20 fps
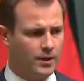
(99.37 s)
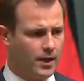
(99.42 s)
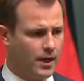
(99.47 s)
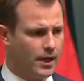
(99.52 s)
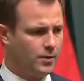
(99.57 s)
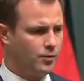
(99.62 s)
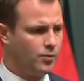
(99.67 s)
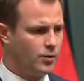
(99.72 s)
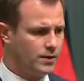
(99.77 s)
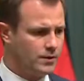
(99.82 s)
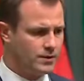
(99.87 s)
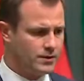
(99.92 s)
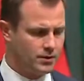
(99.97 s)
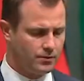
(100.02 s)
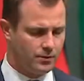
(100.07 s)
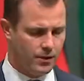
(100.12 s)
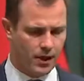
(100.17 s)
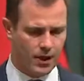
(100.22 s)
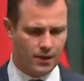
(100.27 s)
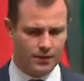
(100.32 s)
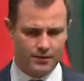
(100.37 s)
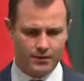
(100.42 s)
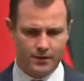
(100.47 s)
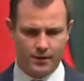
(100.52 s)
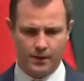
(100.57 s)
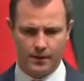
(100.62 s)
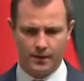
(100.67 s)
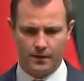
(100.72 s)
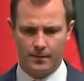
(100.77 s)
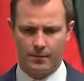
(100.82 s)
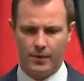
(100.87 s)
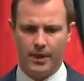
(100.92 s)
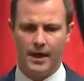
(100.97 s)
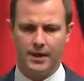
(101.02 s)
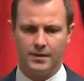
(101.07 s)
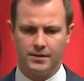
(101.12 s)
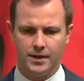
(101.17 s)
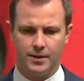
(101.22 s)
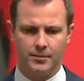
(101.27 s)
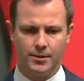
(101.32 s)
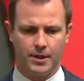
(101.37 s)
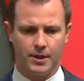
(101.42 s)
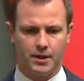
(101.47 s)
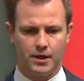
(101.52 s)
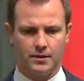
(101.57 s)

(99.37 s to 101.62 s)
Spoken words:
headwinds around the pandemic.